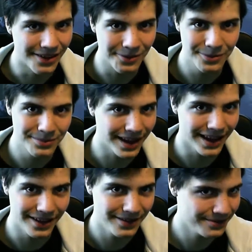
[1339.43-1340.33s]
not
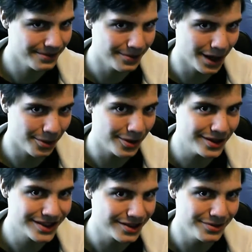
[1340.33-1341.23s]
play when
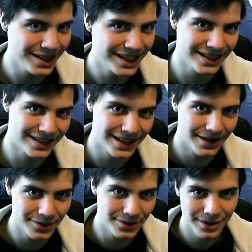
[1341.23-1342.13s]
I want to,
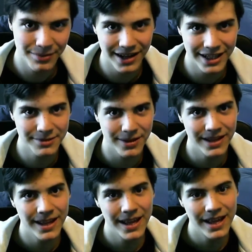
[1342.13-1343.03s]
because I'm doing a blind
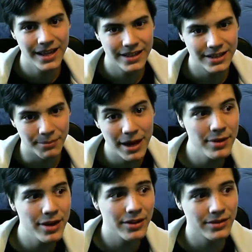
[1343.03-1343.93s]
Let's Play. So
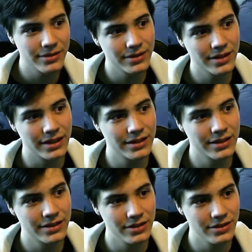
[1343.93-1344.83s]
maybe I'll
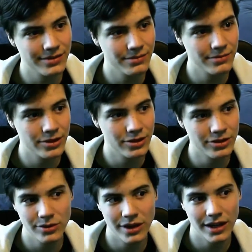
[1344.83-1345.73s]
like
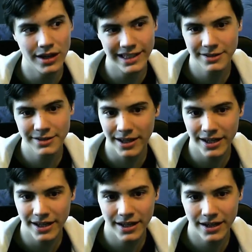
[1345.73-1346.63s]
do a Let's
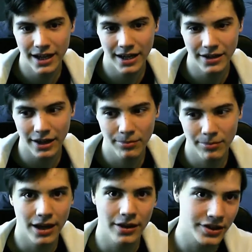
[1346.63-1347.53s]
Play and
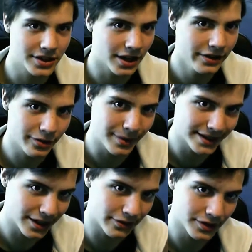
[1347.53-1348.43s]
like play on the side
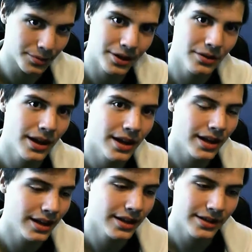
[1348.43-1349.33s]
for myself as well.